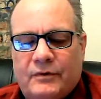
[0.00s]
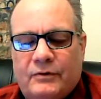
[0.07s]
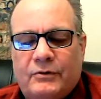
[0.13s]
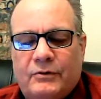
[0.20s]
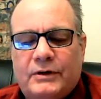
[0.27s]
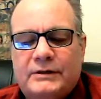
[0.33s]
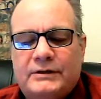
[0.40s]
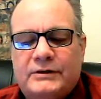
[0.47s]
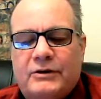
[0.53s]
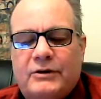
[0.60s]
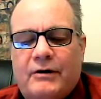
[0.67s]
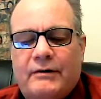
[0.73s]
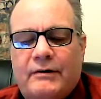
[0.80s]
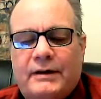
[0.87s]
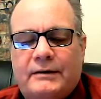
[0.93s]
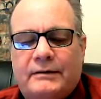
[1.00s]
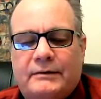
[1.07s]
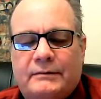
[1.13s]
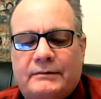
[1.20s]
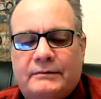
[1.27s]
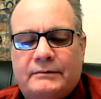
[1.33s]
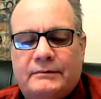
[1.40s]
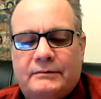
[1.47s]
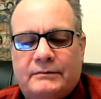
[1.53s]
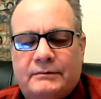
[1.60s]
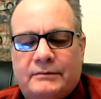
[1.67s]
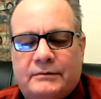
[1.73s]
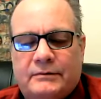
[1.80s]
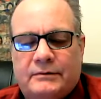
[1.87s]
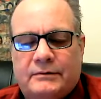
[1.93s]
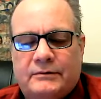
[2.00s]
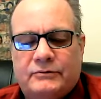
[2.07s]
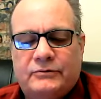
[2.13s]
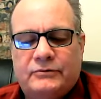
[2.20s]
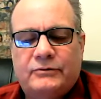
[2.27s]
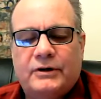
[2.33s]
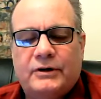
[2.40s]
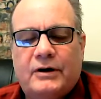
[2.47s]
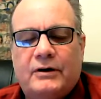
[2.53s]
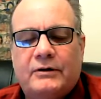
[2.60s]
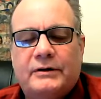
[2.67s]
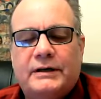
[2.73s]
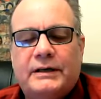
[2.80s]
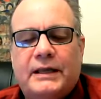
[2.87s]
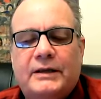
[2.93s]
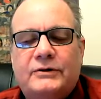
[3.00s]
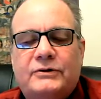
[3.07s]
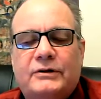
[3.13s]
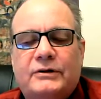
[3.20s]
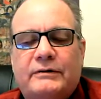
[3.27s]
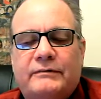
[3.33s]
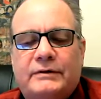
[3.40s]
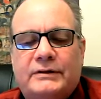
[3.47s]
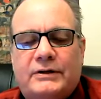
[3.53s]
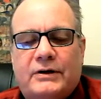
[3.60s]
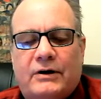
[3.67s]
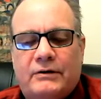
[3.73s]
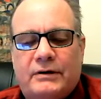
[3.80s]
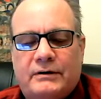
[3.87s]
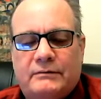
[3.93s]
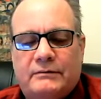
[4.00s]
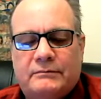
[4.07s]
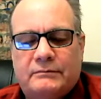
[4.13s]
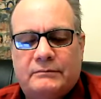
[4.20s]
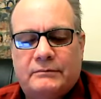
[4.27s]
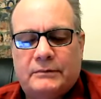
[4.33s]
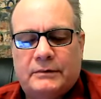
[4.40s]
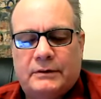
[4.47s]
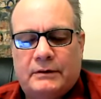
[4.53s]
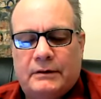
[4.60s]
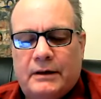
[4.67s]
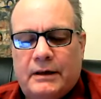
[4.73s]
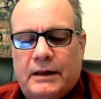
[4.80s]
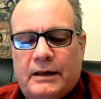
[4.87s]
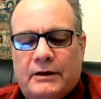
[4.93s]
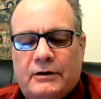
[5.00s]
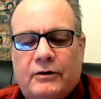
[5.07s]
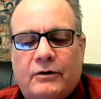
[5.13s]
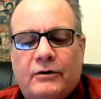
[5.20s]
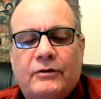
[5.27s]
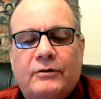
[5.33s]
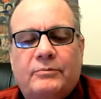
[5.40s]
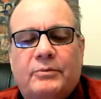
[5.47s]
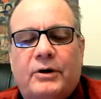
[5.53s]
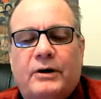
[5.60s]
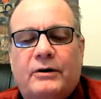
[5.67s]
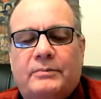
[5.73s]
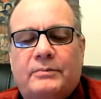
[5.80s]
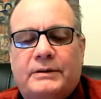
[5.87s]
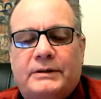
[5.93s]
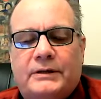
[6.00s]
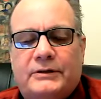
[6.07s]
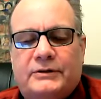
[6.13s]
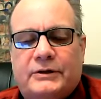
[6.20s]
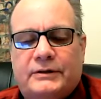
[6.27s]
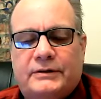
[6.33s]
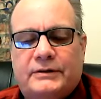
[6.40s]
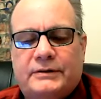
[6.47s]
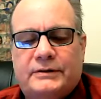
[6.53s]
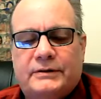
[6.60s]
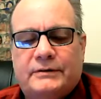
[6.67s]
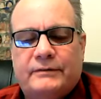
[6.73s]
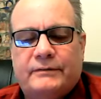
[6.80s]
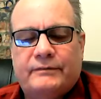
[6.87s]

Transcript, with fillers: through Astara, through the congregation of Astara, and all the prayer petitions.